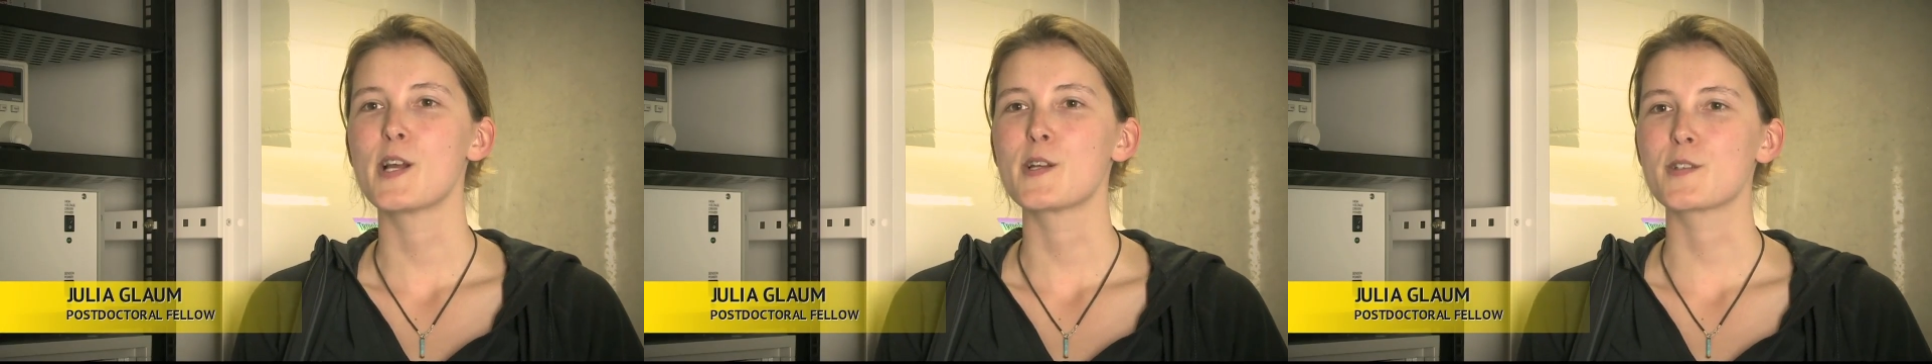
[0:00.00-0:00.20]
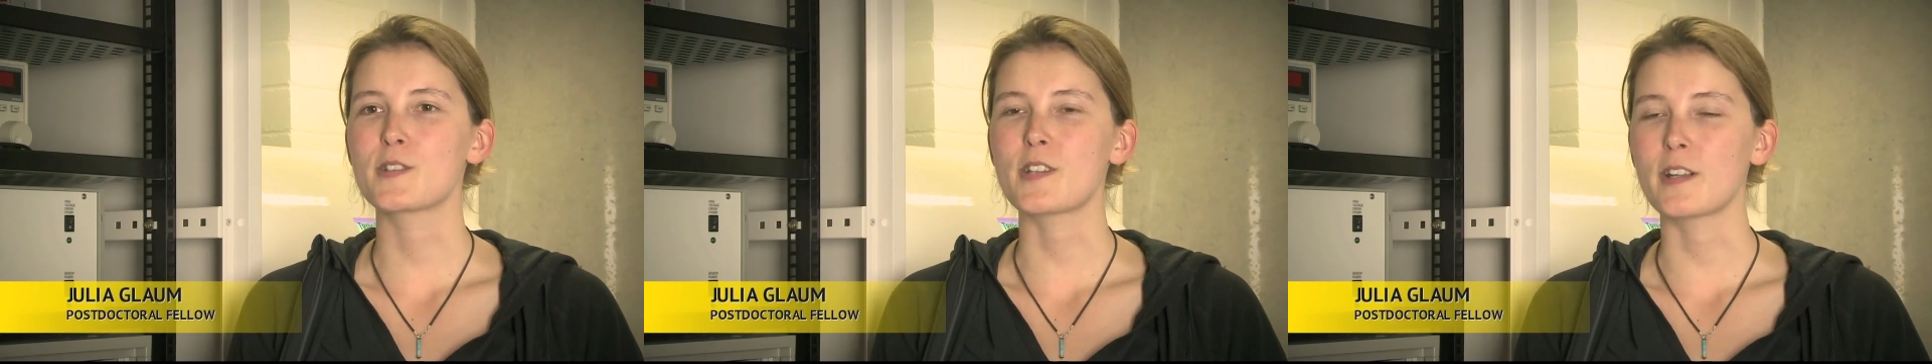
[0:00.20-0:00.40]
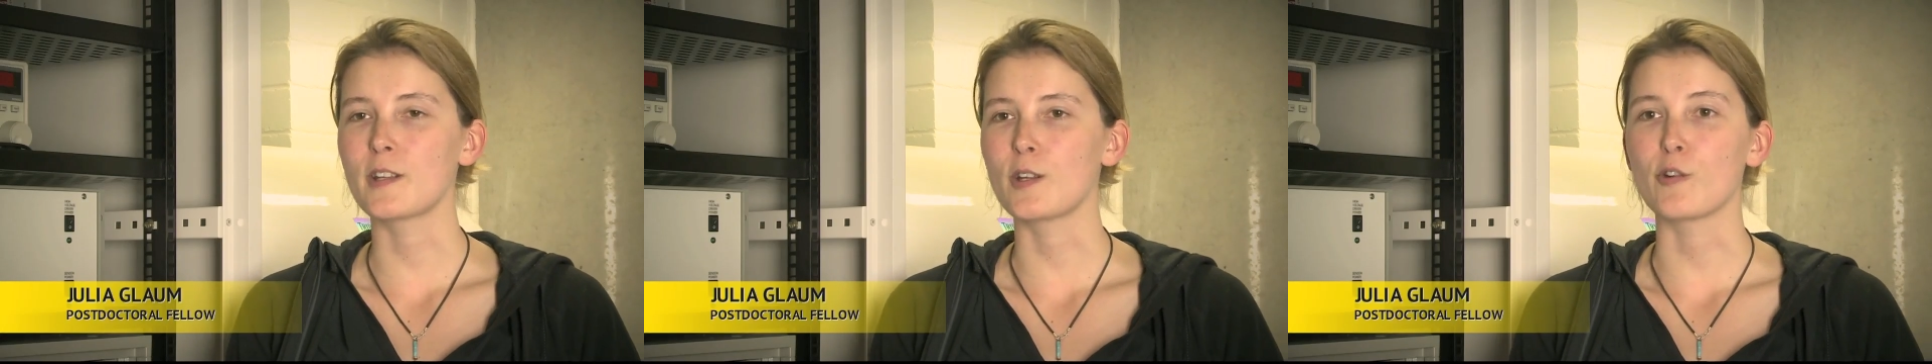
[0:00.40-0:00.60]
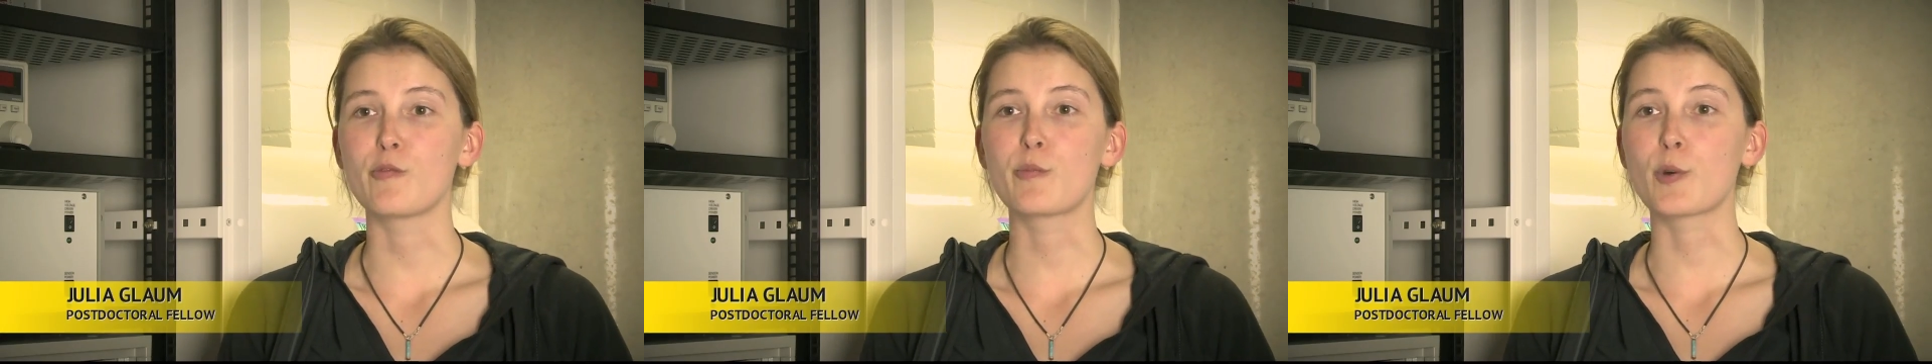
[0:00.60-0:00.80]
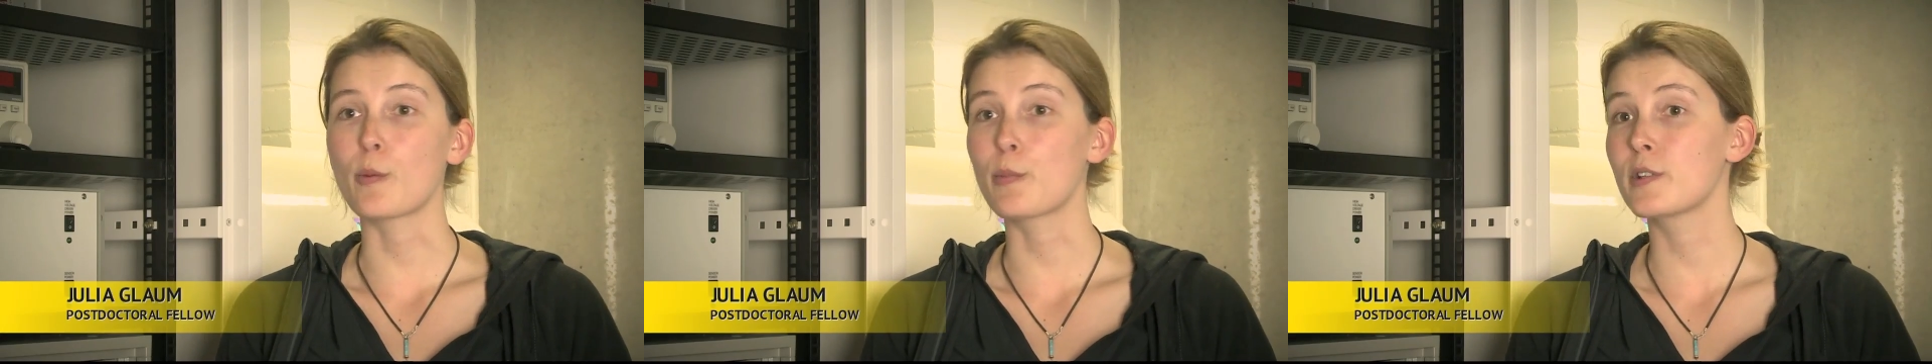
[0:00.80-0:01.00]
study of
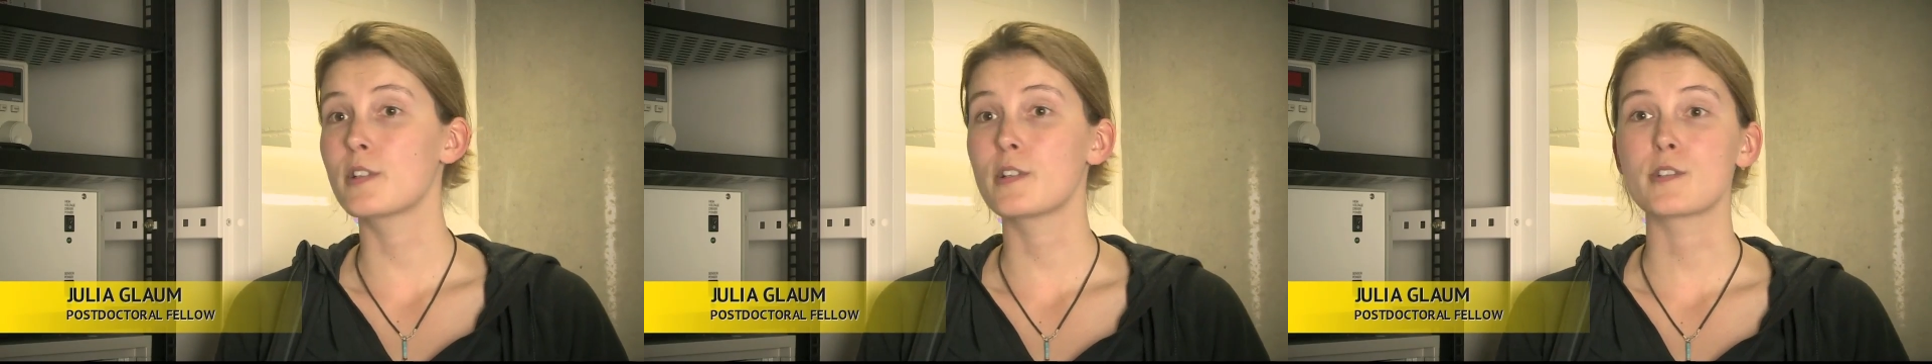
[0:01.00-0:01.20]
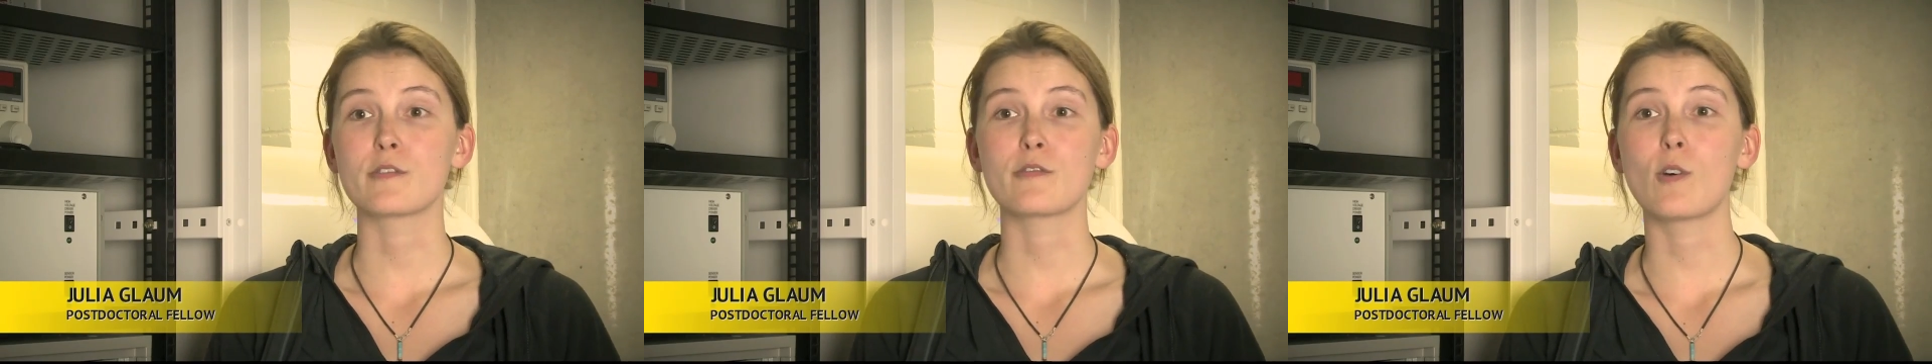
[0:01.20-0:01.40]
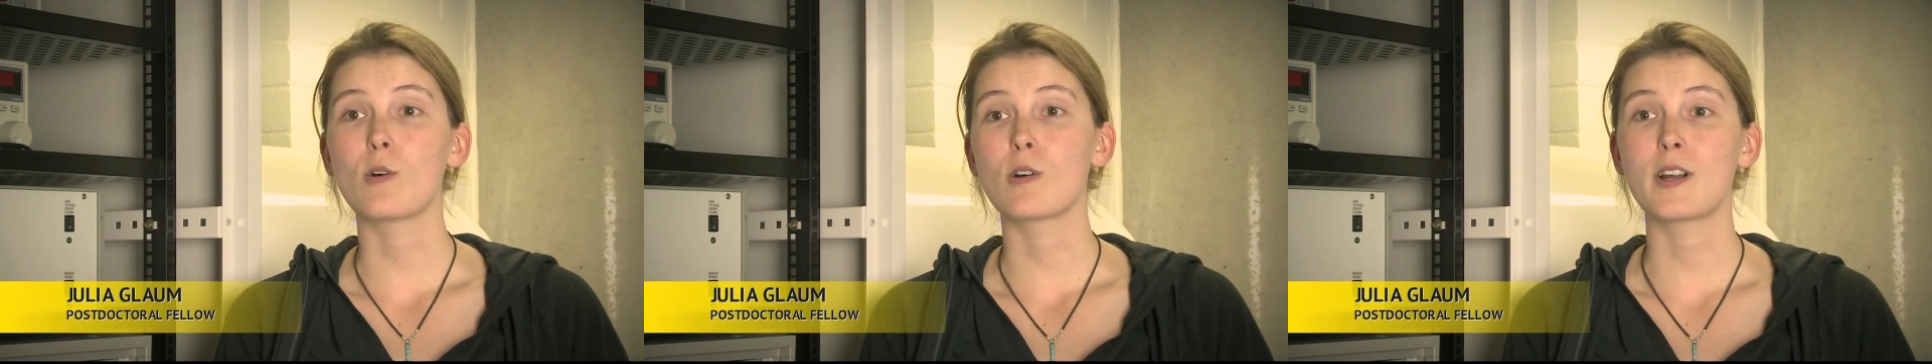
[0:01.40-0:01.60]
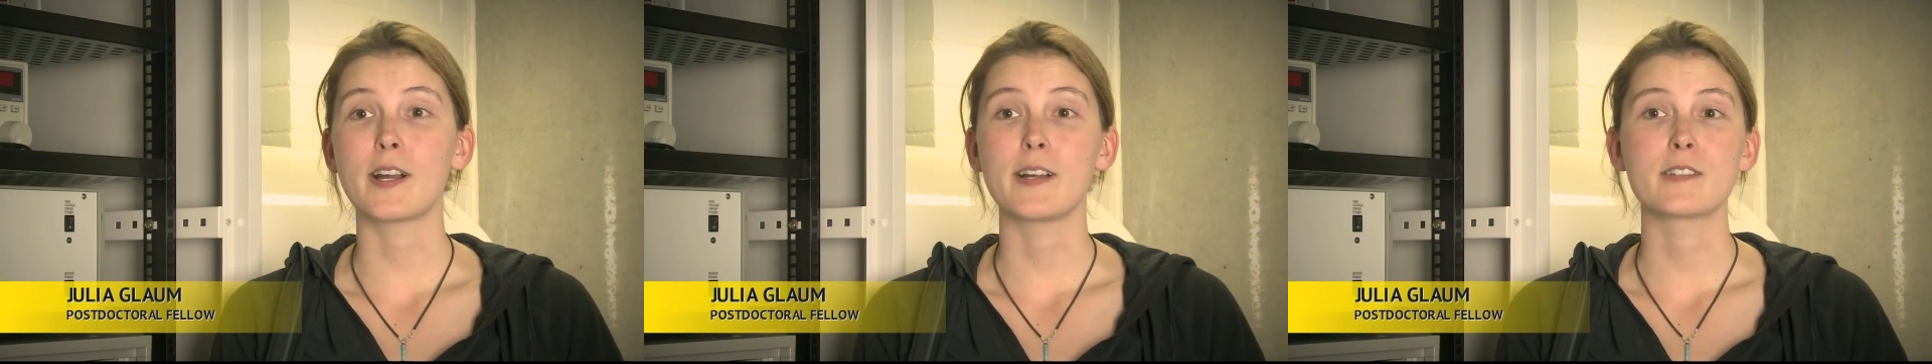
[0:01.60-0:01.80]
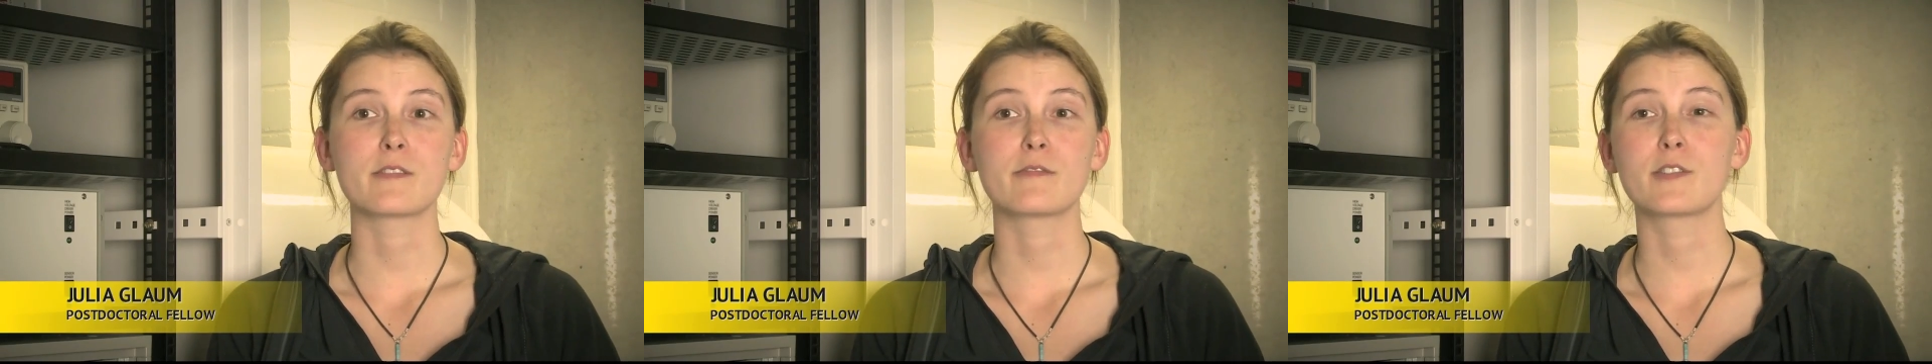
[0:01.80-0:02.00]
properties of all
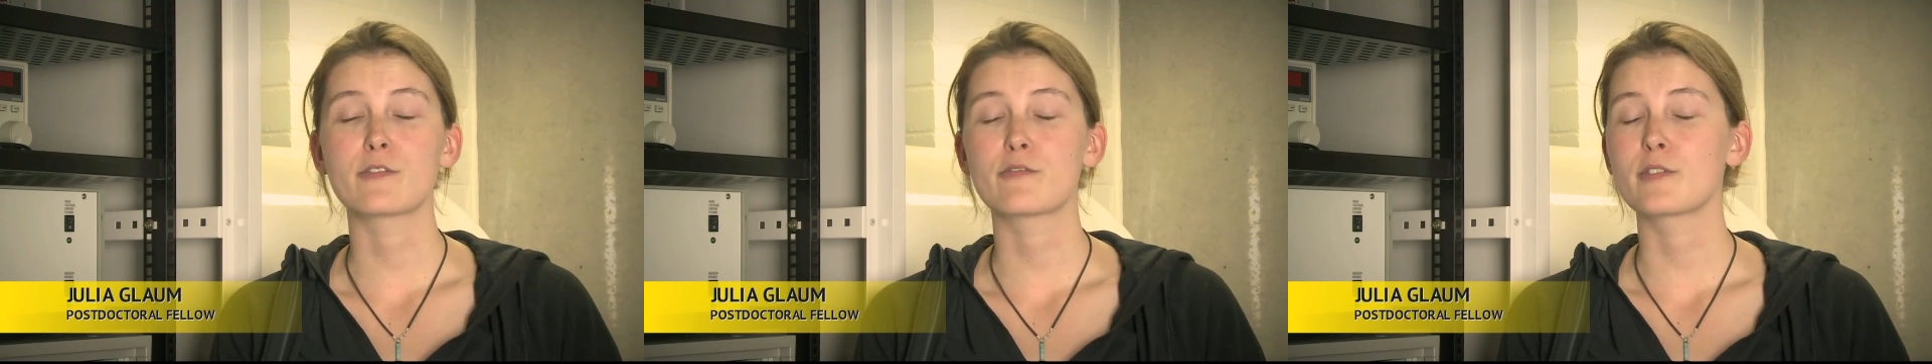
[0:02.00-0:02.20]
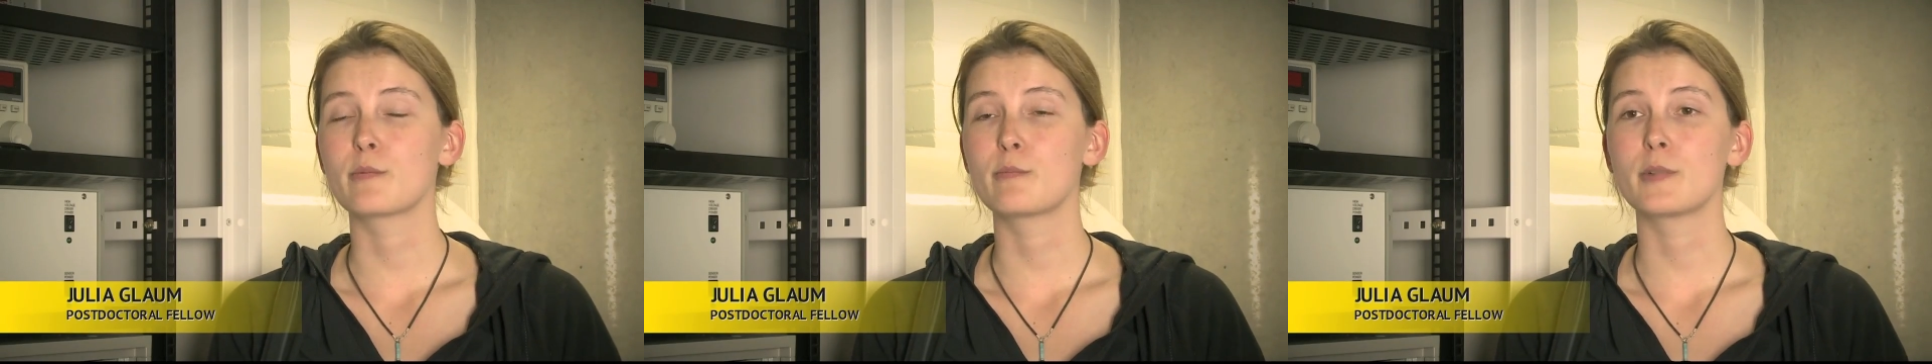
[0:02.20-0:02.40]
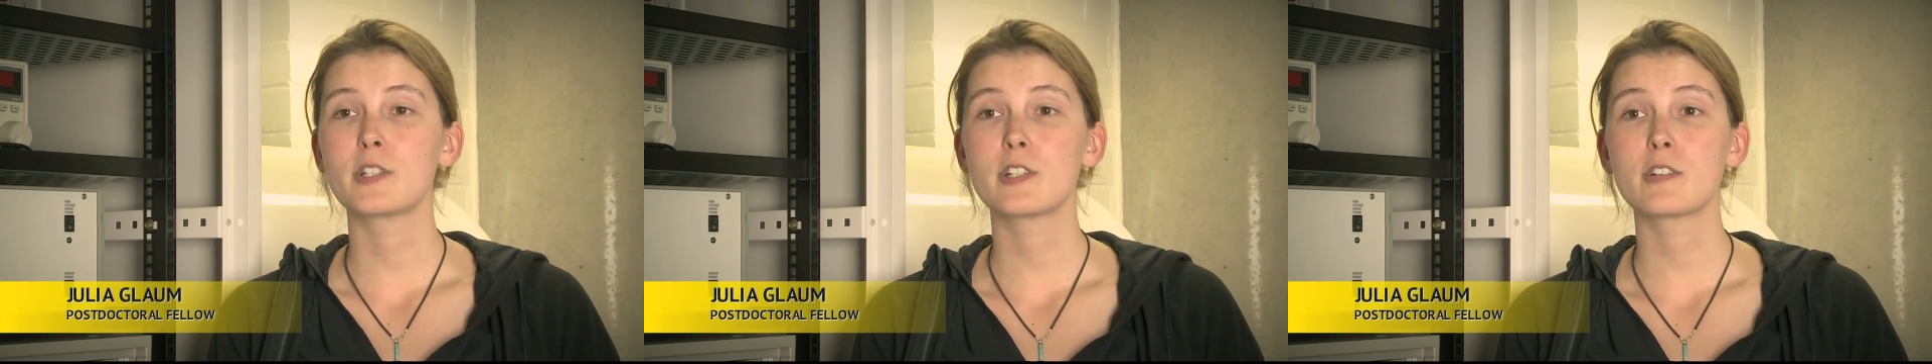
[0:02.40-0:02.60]
kinds of different